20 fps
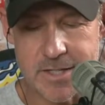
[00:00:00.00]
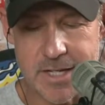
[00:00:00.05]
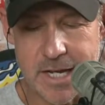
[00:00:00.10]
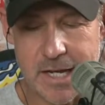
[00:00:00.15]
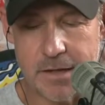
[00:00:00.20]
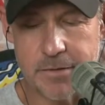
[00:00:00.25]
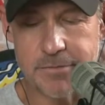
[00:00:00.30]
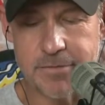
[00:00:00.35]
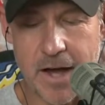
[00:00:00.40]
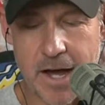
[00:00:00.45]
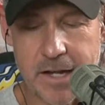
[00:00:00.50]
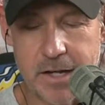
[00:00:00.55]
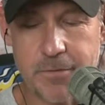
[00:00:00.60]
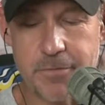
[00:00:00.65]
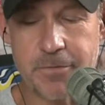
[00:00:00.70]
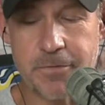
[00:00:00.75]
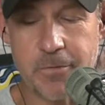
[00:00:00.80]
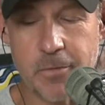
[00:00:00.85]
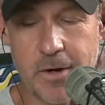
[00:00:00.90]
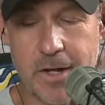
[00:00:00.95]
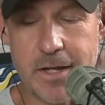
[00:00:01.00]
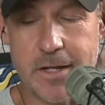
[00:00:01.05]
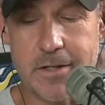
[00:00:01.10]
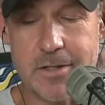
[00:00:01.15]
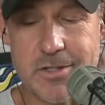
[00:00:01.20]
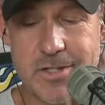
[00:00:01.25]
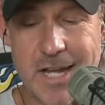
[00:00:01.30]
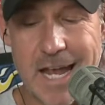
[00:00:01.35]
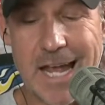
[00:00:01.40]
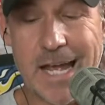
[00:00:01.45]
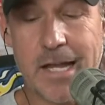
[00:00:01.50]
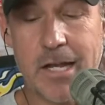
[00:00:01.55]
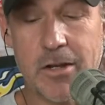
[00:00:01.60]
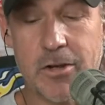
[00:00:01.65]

he invited friends and